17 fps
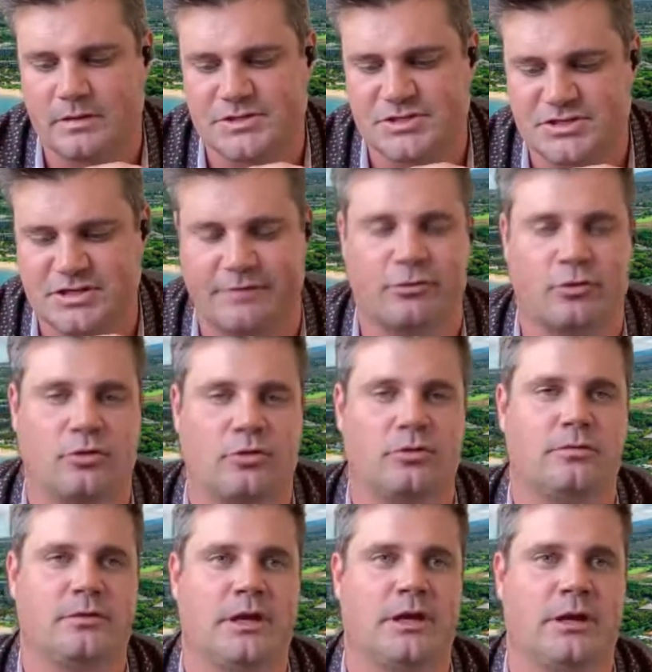
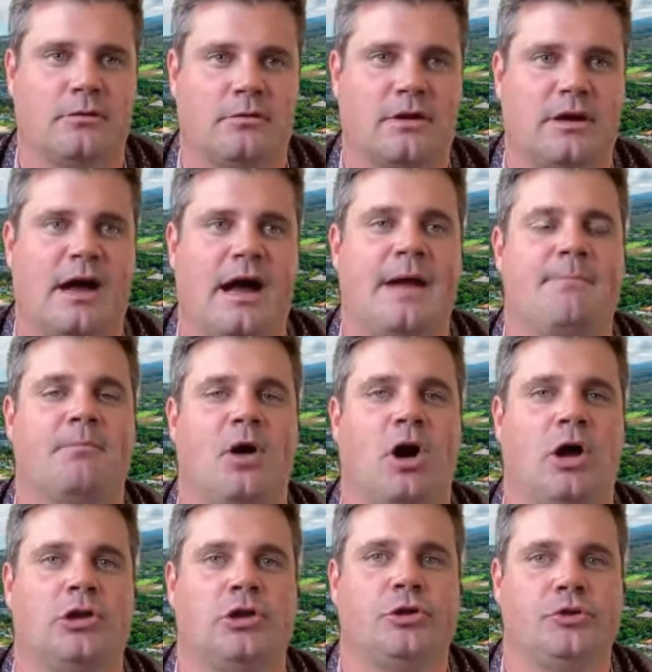Several, you know,
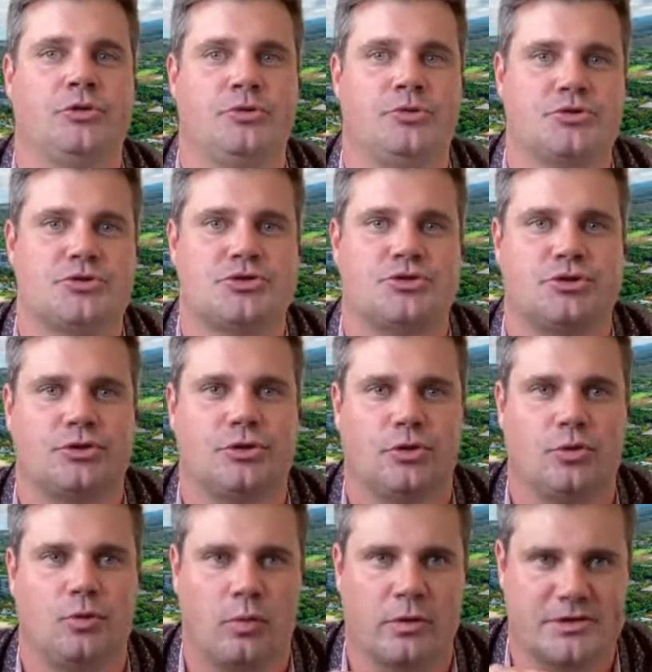Kaimalus
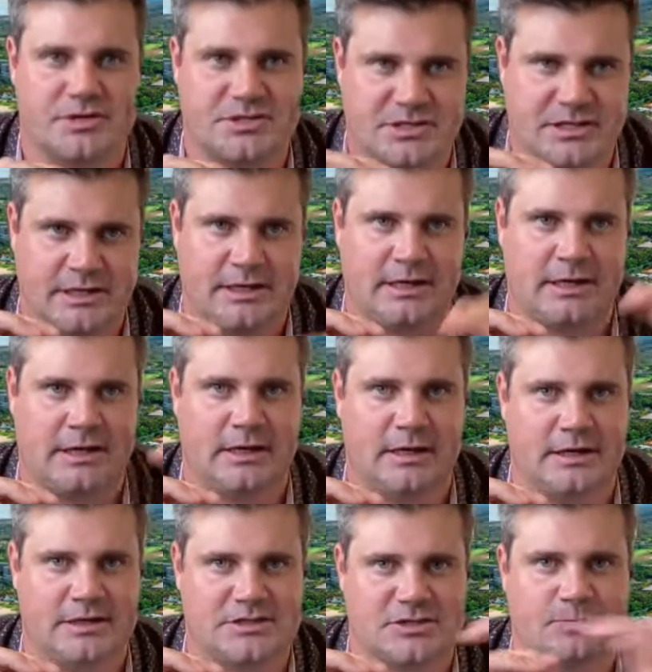were seeing
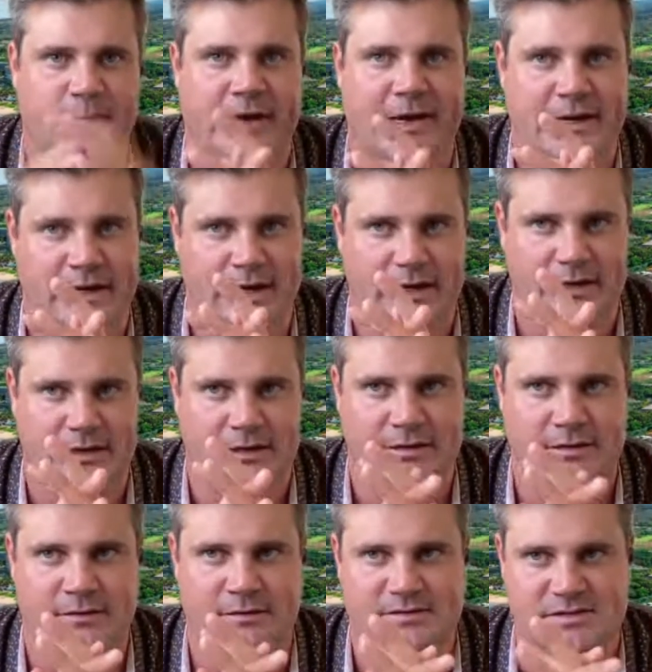a spike
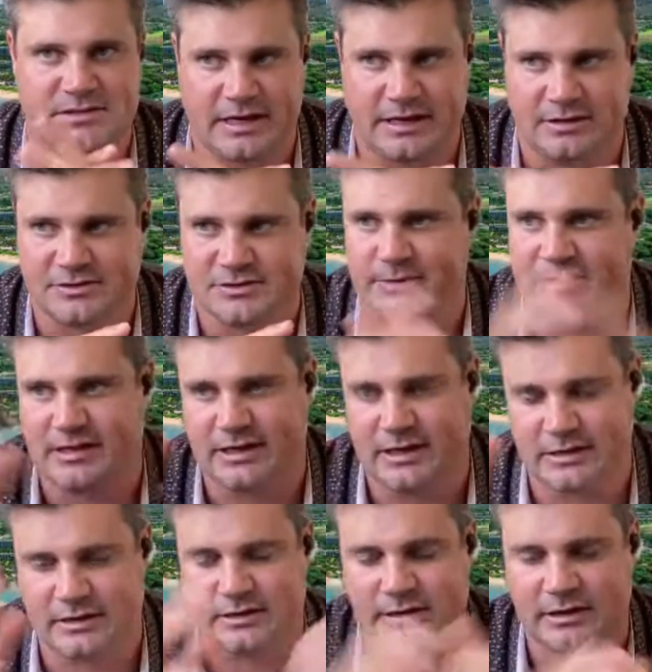in sales by
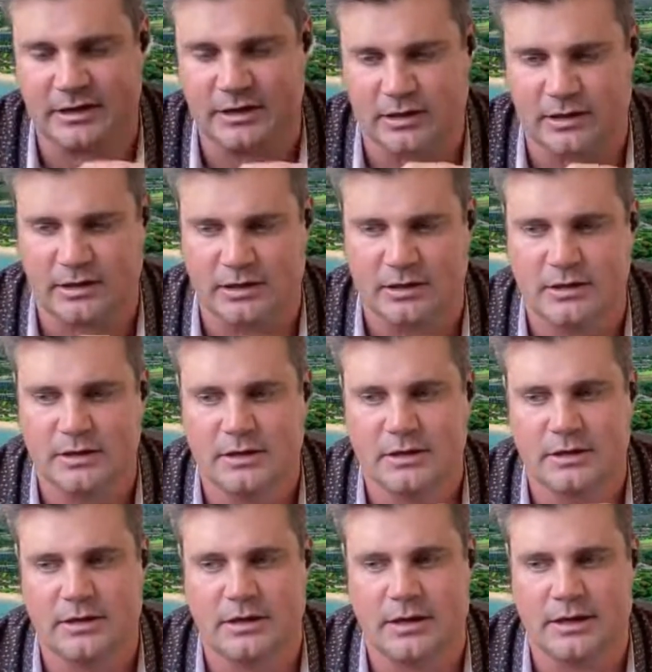the end of the year.
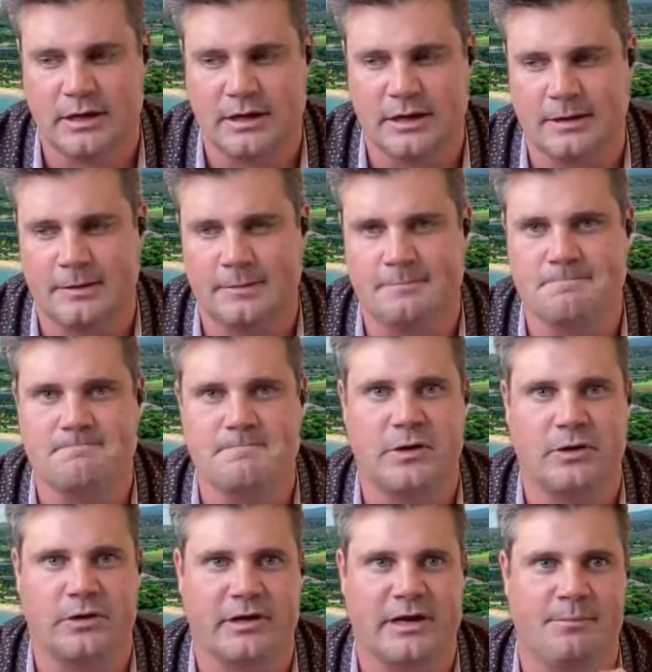You
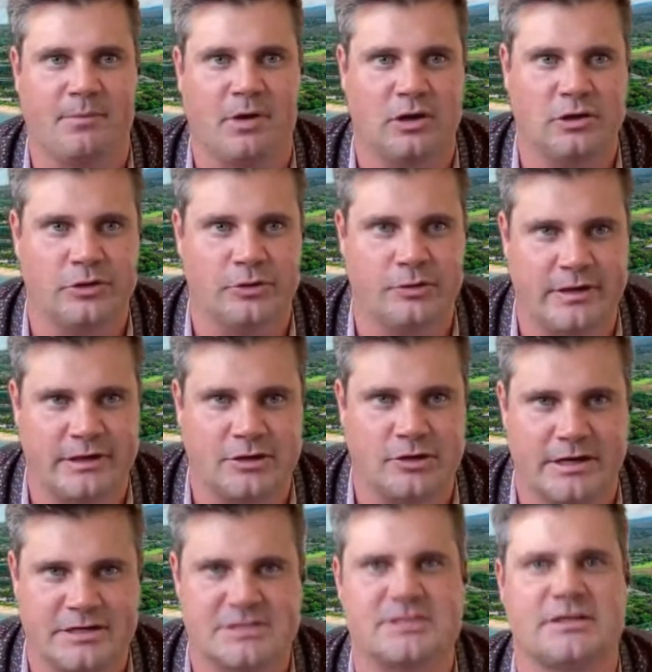know, Kaimalu had
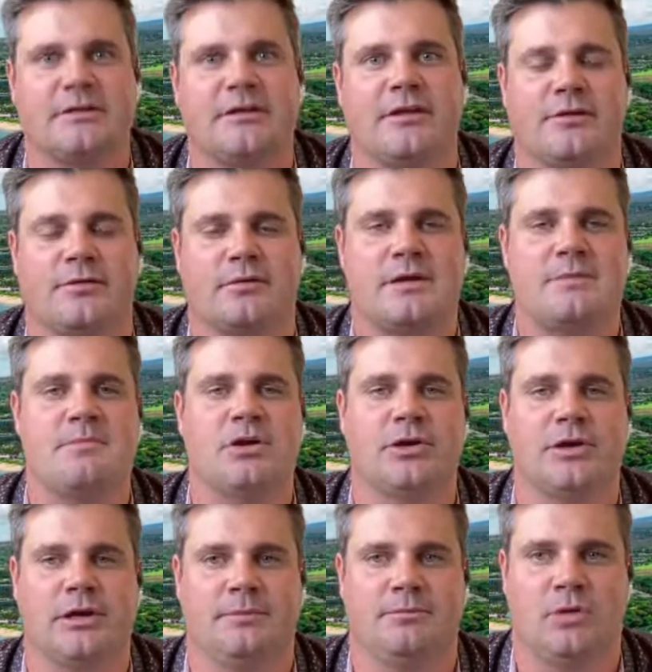crested the 3
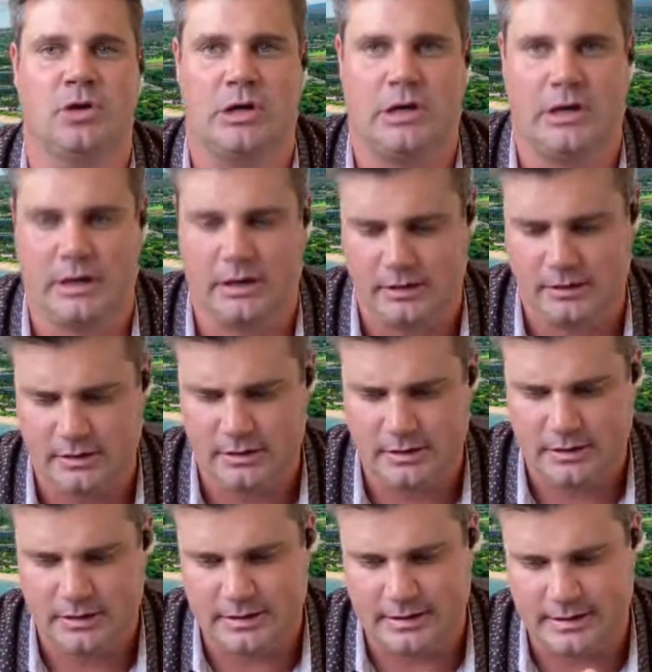million mark.
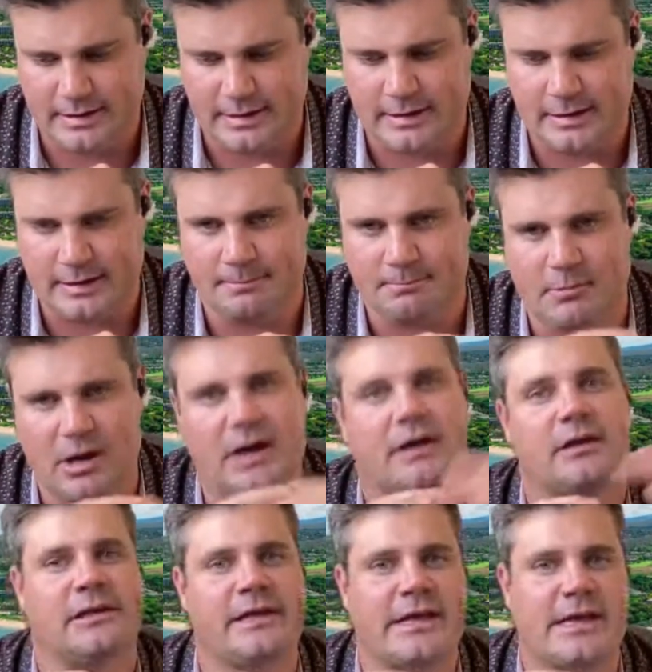
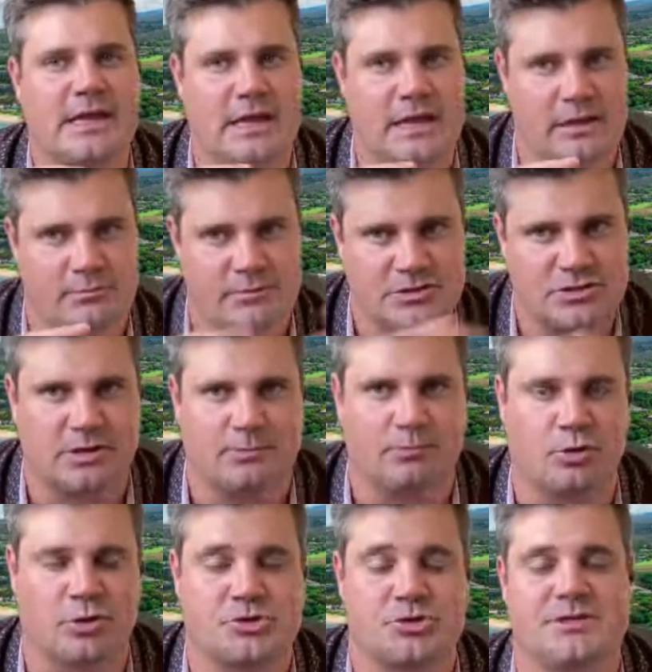Makali'i, we saw
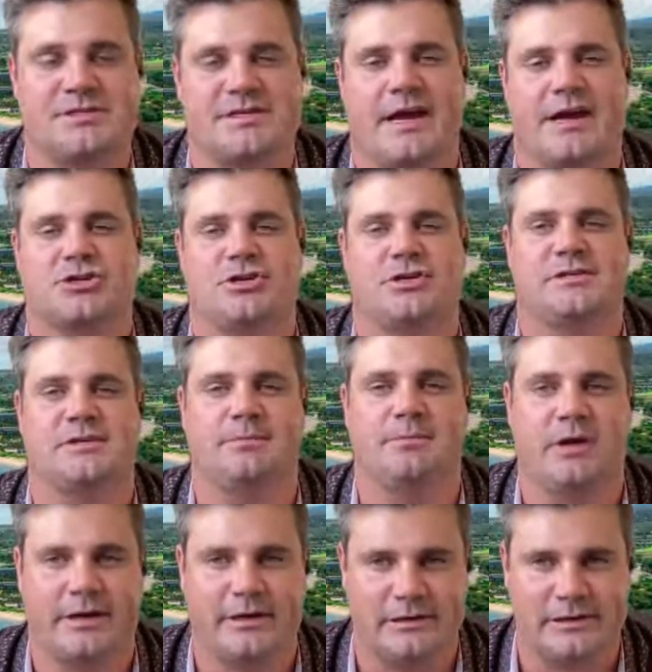more transactions in
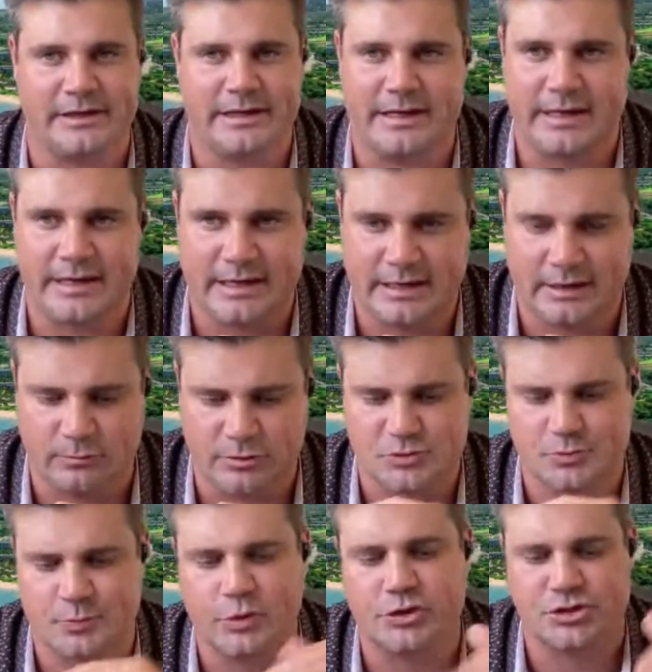Makali'i,
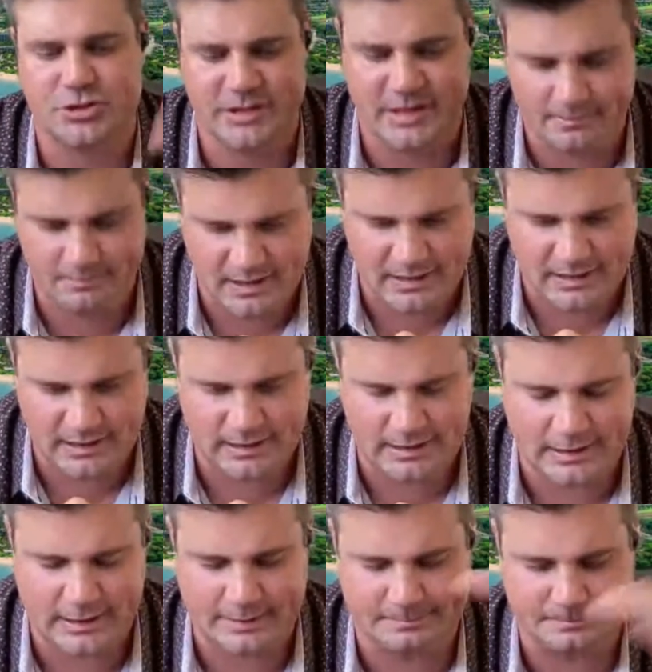which pushed that
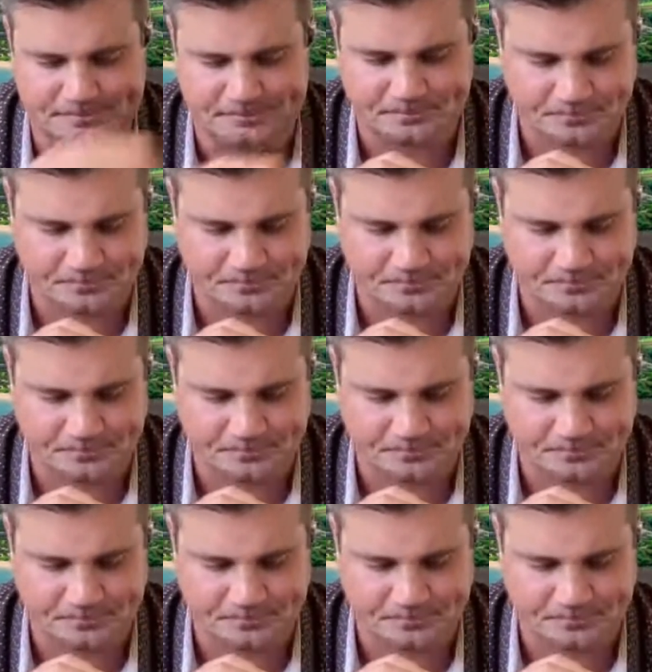median up.